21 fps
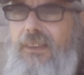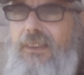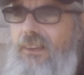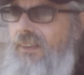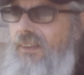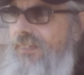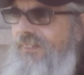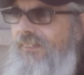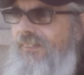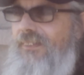
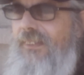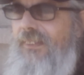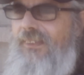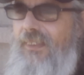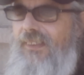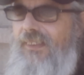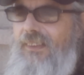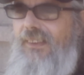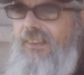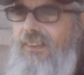If,
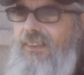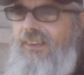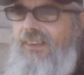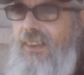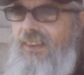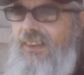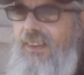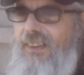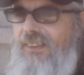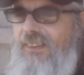
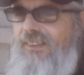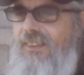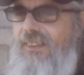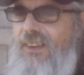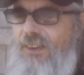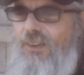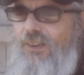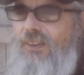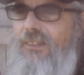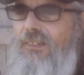if
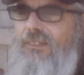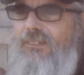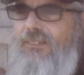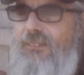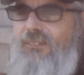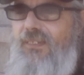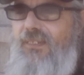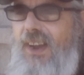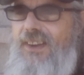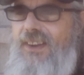your
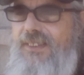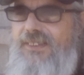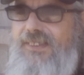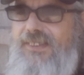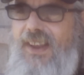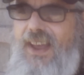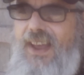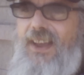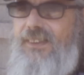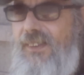
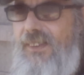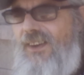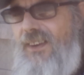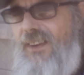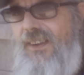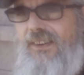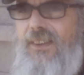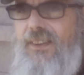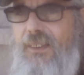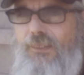righteous acts
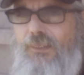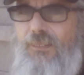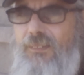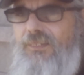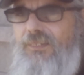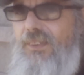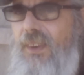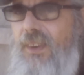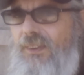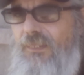are your,
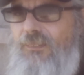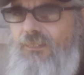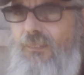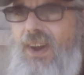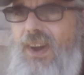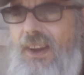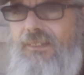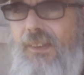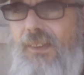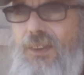your
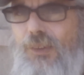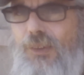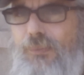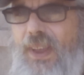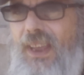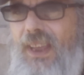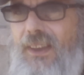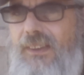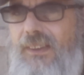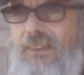white robe,
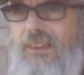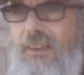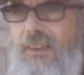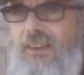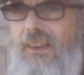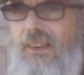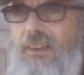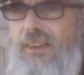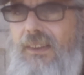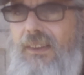man.
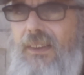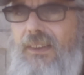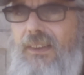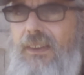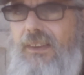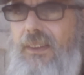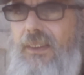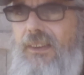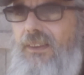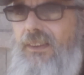
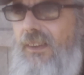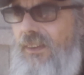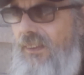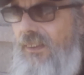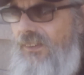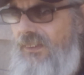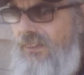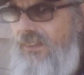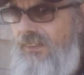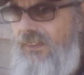You,
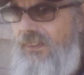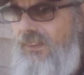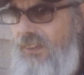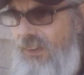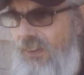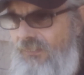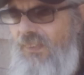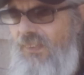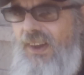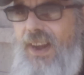
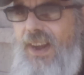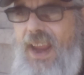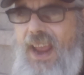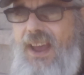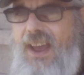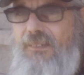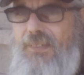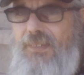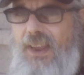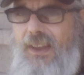you want to
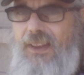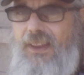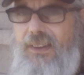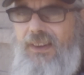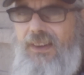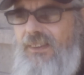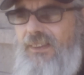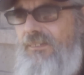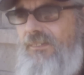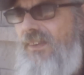have that.
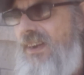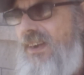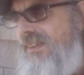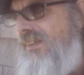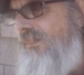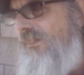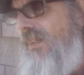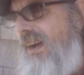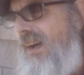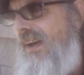And the
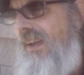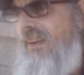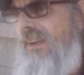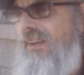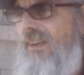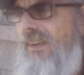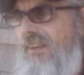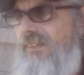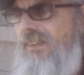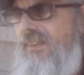reason why
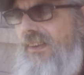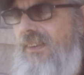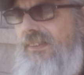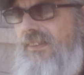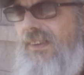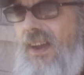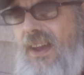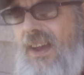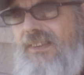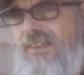is because
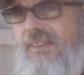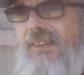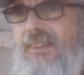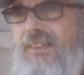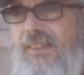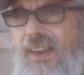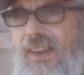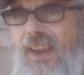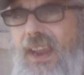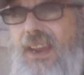God's going
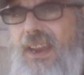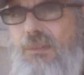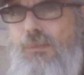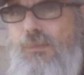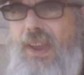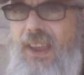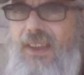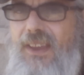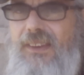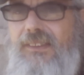to say, hey,
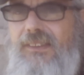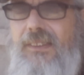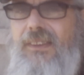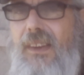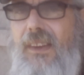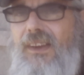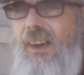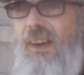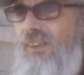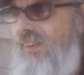man,
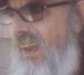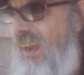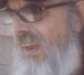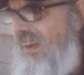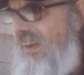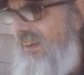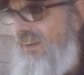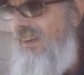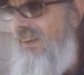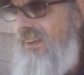
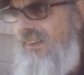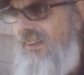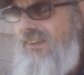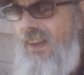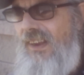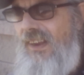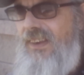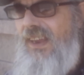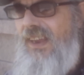okay, I, I